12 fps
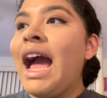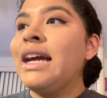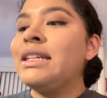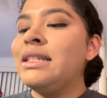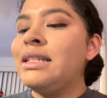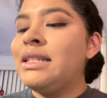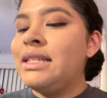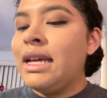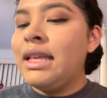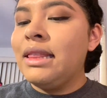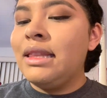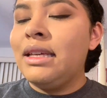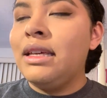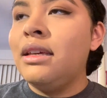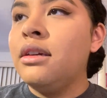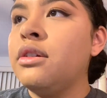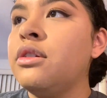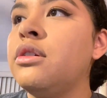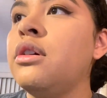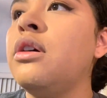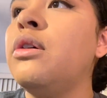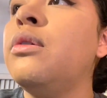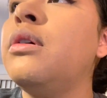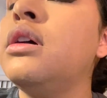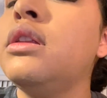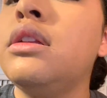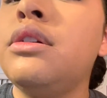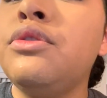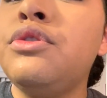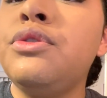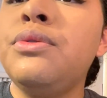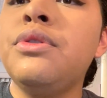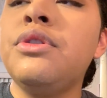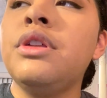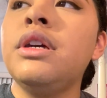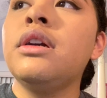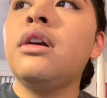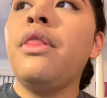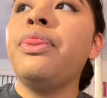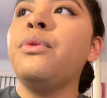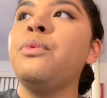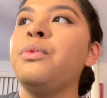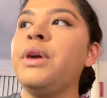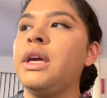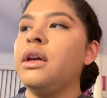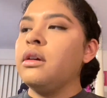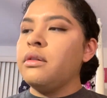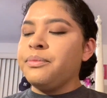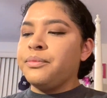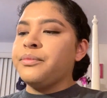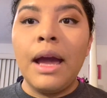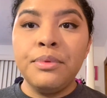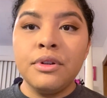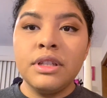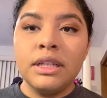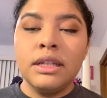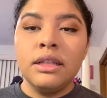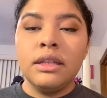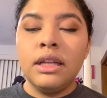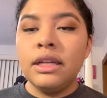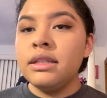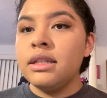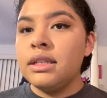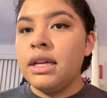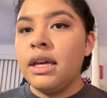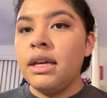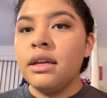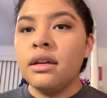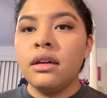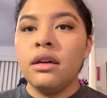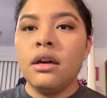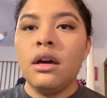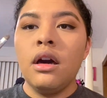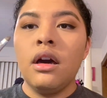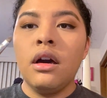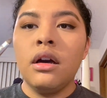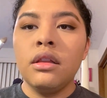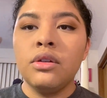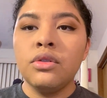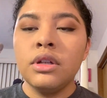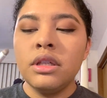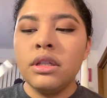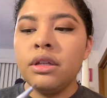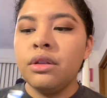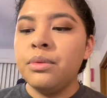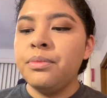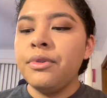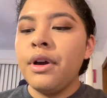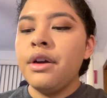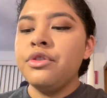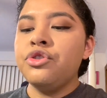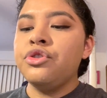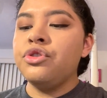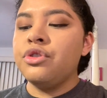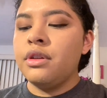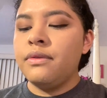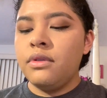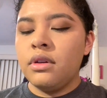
accidentally go a little too thick on the wing, I personally like to take a little concealer brush, if you